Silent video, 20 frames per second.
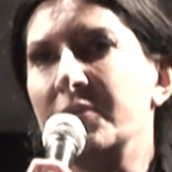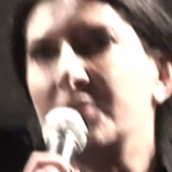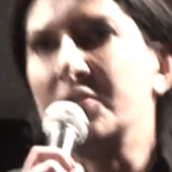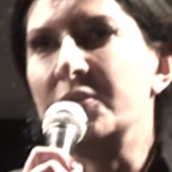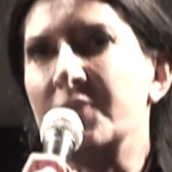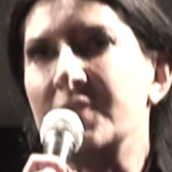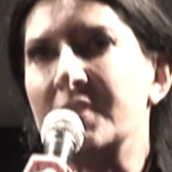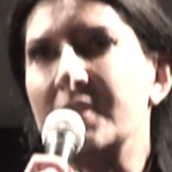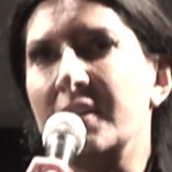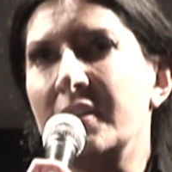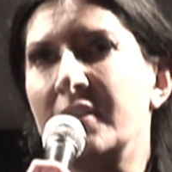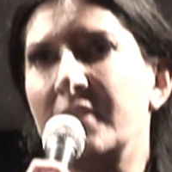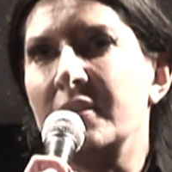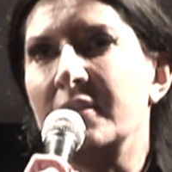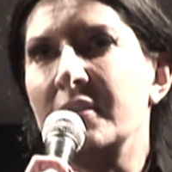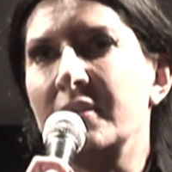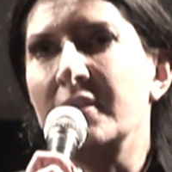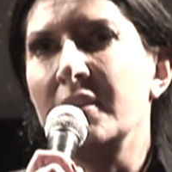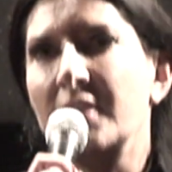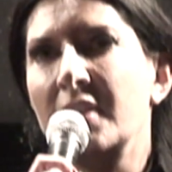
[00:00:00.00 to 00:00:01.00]
which was like
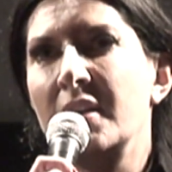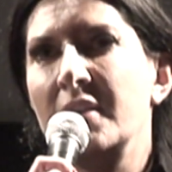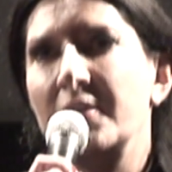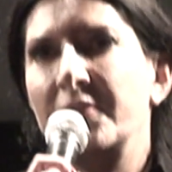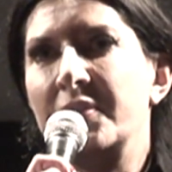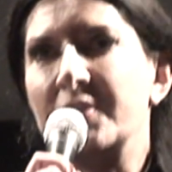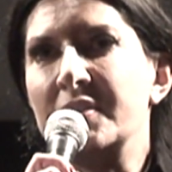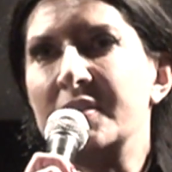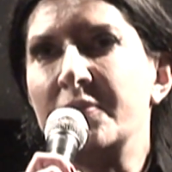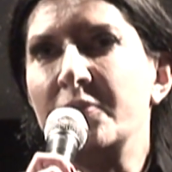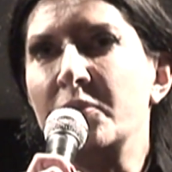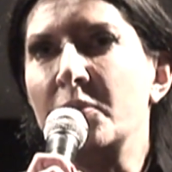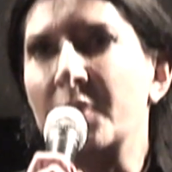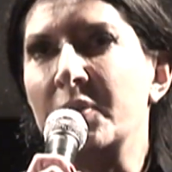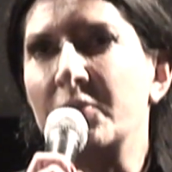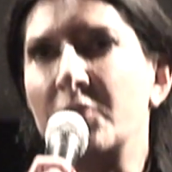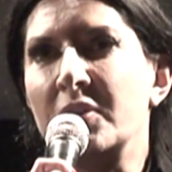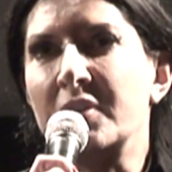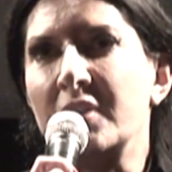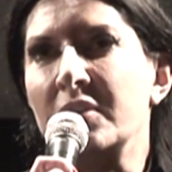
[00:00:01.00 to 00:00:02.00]
a first
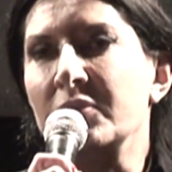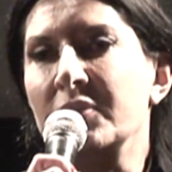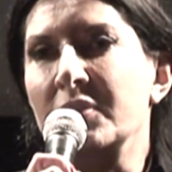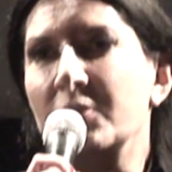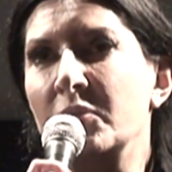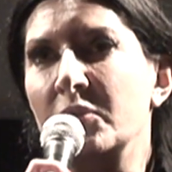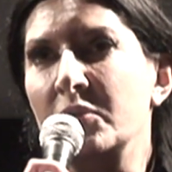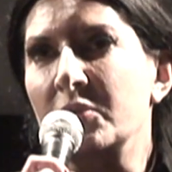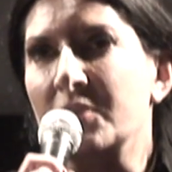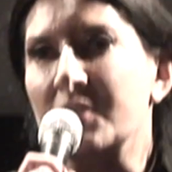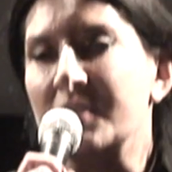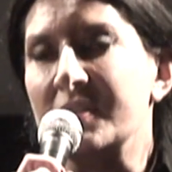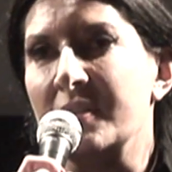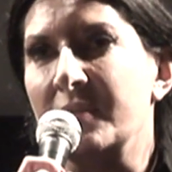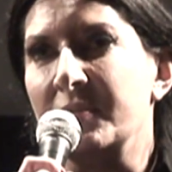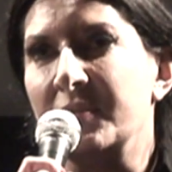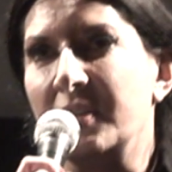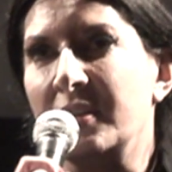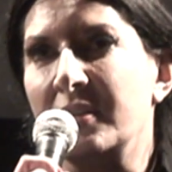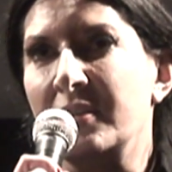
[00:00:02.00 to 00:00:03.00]
woman walking on the moon or
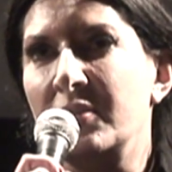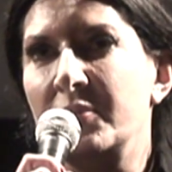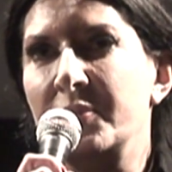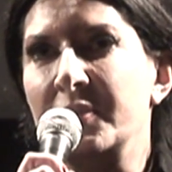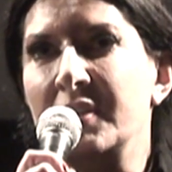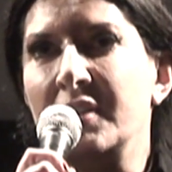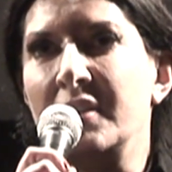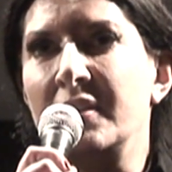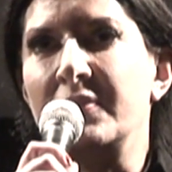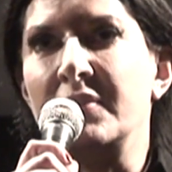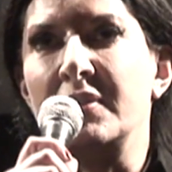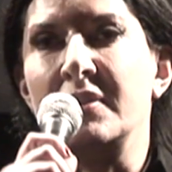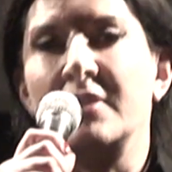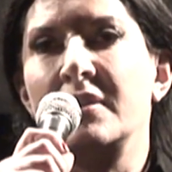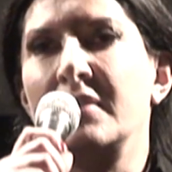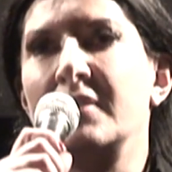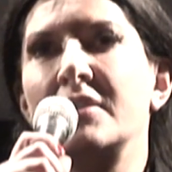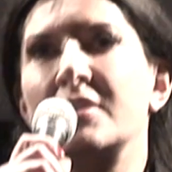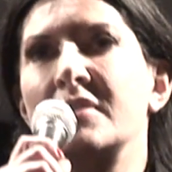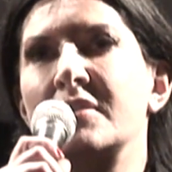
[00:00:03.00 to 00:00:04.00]
something. Nobody
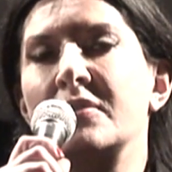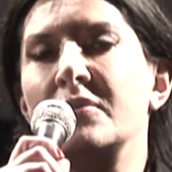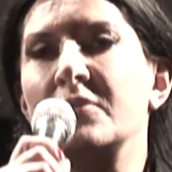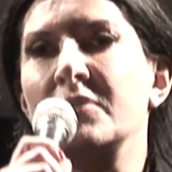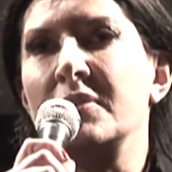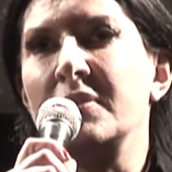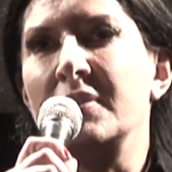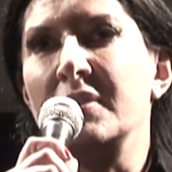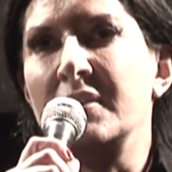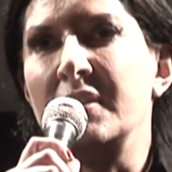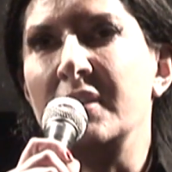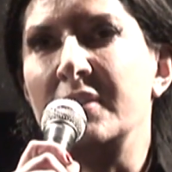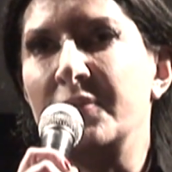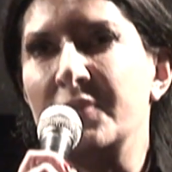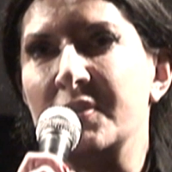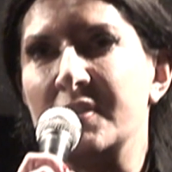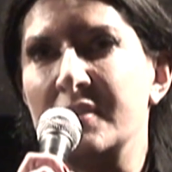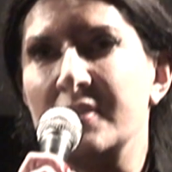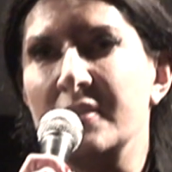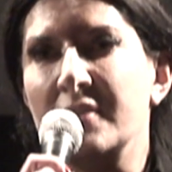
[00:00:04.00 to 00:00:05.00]
even understood that
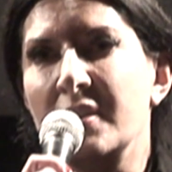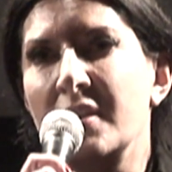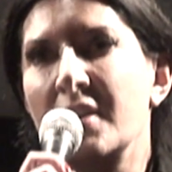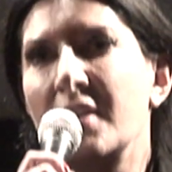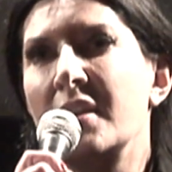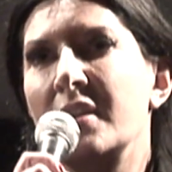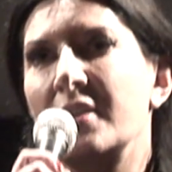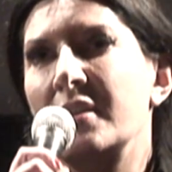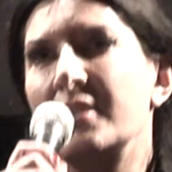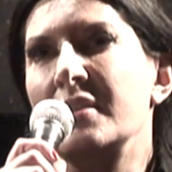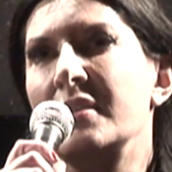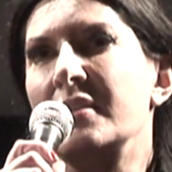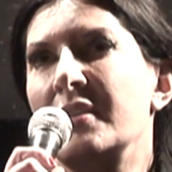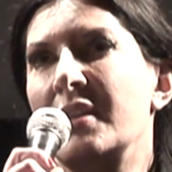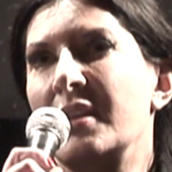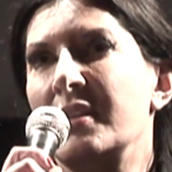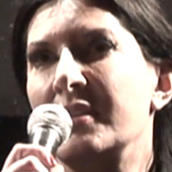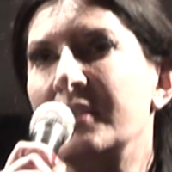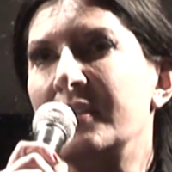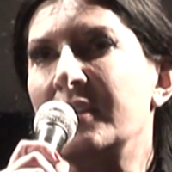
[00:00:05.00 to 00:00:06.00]
was
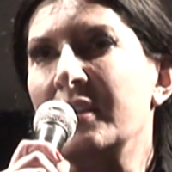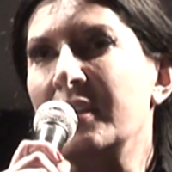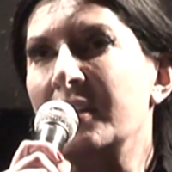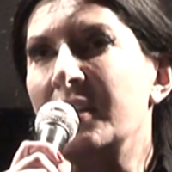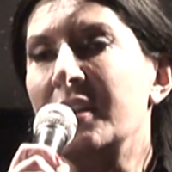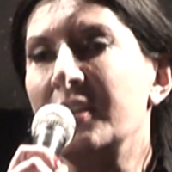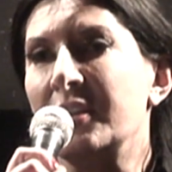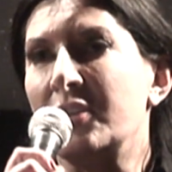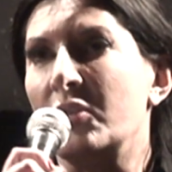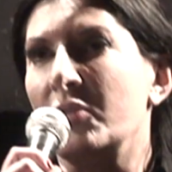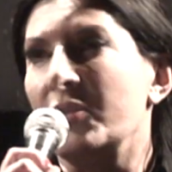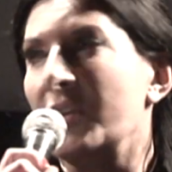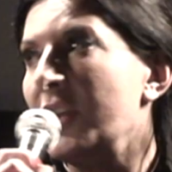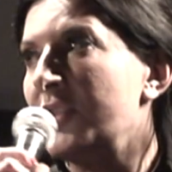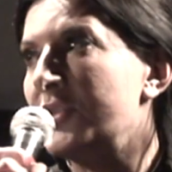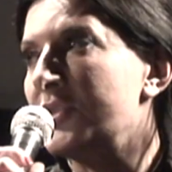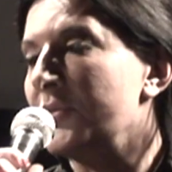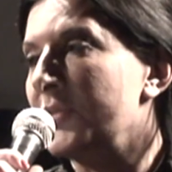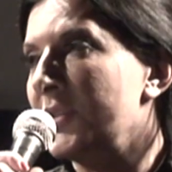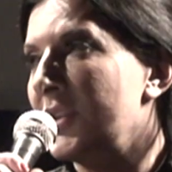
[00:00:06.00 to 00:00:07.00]
anything in any
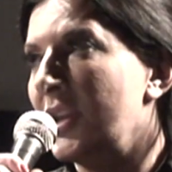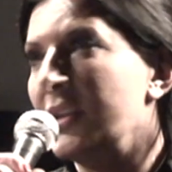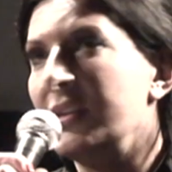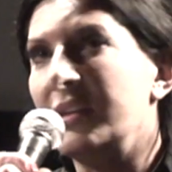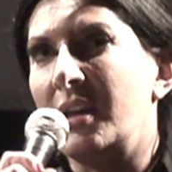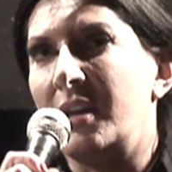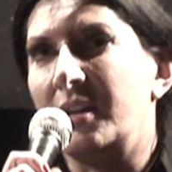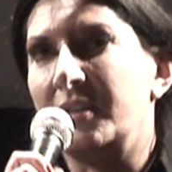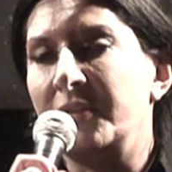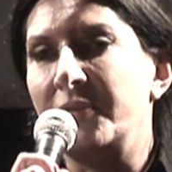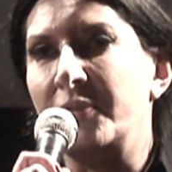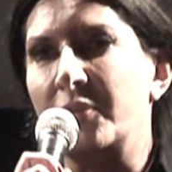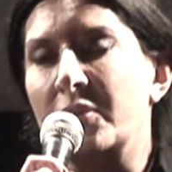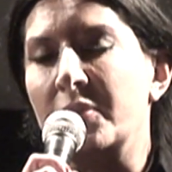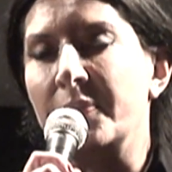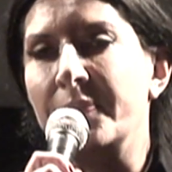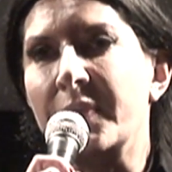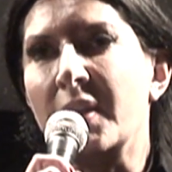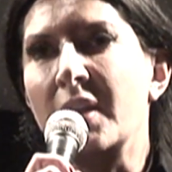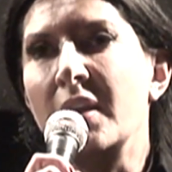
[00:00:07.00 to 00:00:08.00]
connection with any art
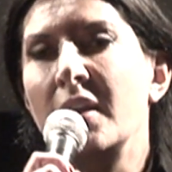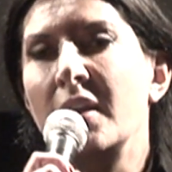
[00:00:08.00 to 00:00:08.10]
form.